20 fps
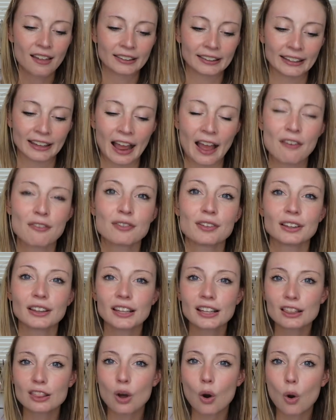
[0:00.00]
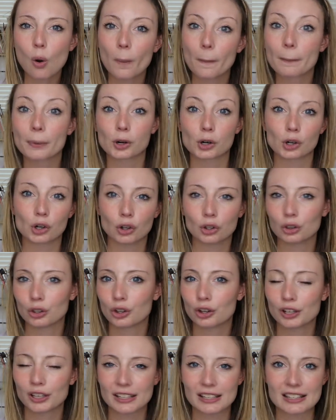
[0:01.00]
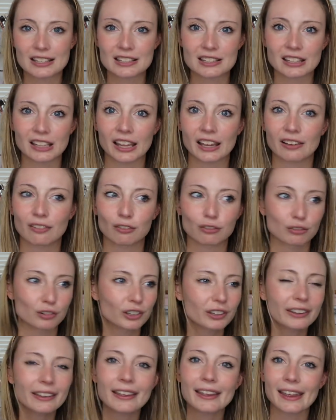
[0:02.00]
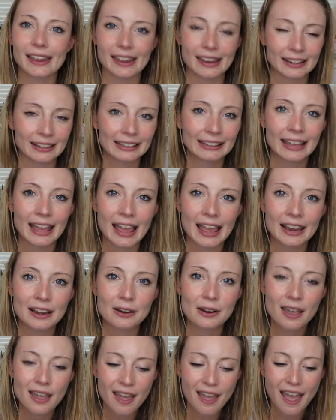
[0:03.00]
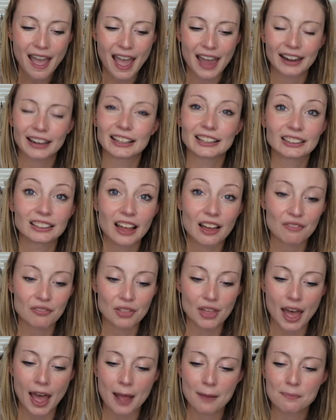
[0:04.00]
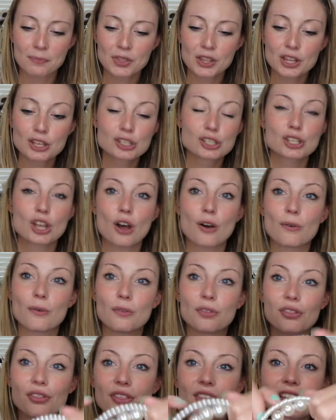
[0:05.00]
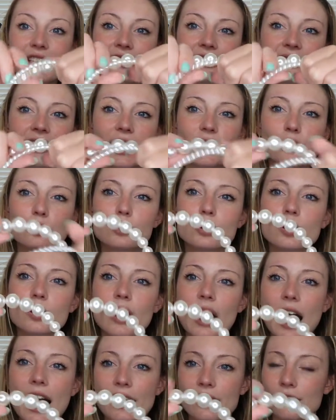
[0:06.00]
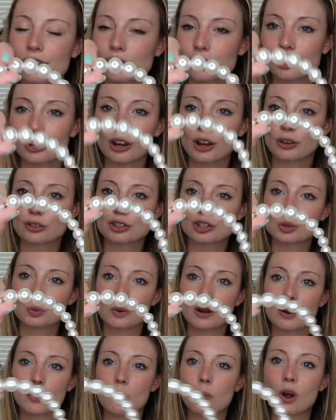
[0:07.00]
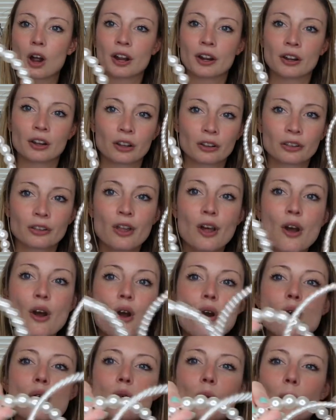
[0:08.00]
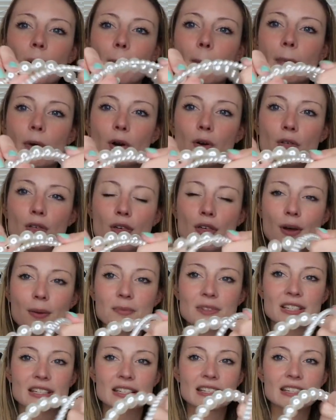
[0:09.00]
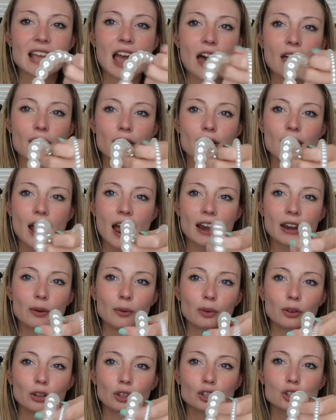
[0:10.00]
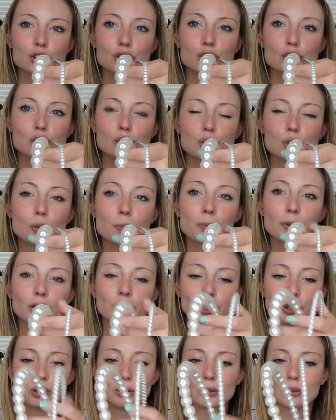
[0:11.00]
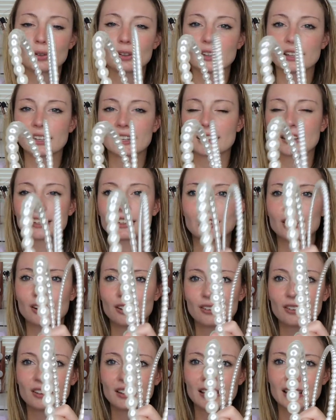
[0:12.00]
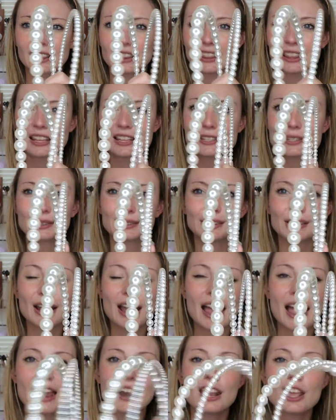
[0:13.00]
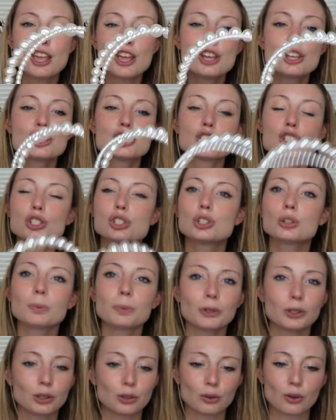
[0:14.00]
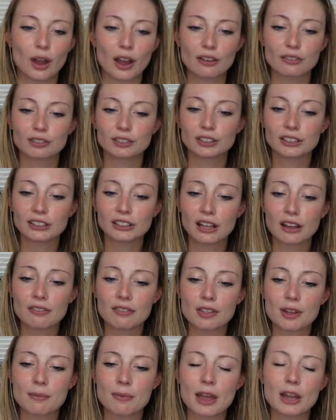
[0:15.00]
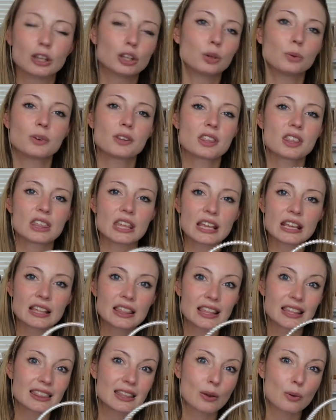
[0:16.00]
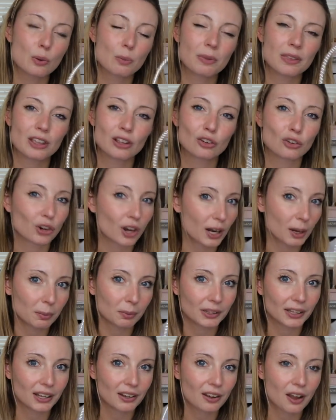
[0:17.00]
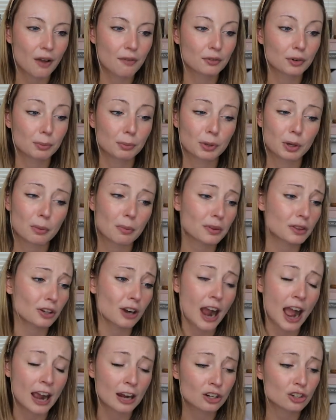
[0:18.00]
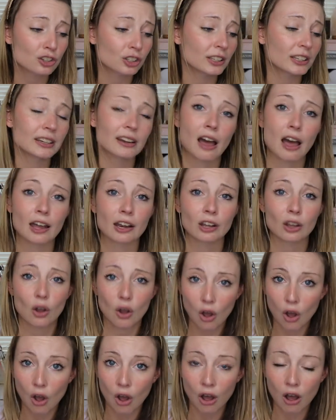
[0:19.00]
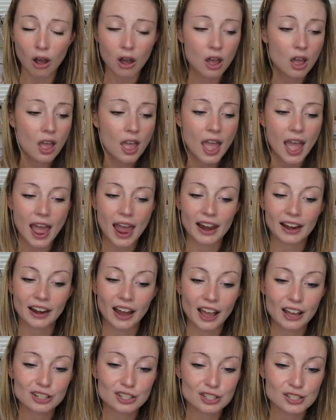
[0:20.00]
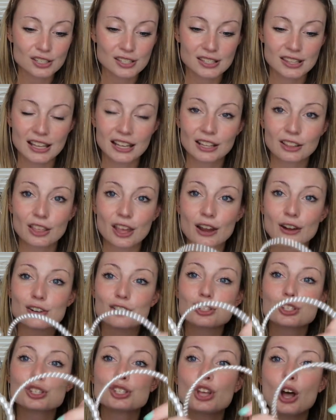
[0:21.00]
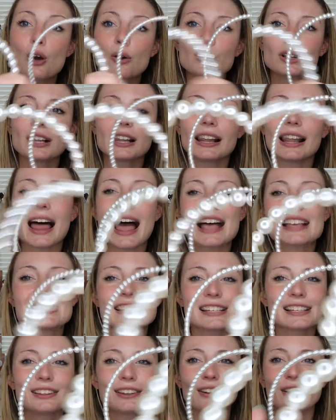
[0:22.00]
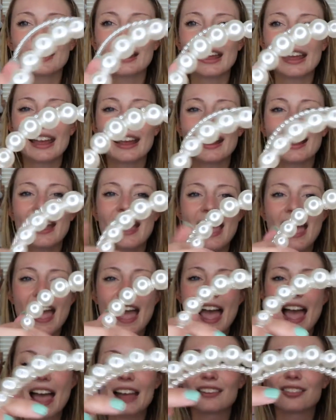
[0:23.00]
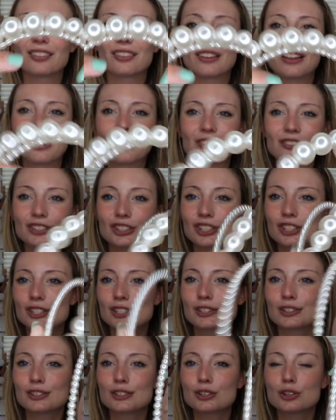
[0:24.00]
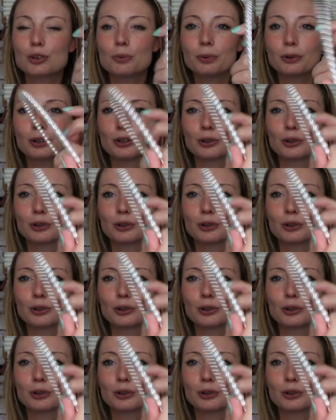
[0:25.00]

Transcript: Like I feel like the whole pearl look is like really in again and I love that. So this set you can either, you know, just wear one alone or both of them together and it would look super cute, like, you know, like this on your head. Super cute. I really love them and you would think that they would be incredibly uncomfortable, but they're actually not at all. And I just think they are so classy looking and just super